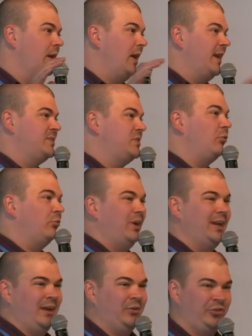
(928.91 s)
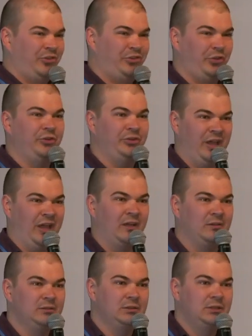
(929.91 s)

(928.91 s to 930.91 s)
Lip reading: it's not really on Sunday.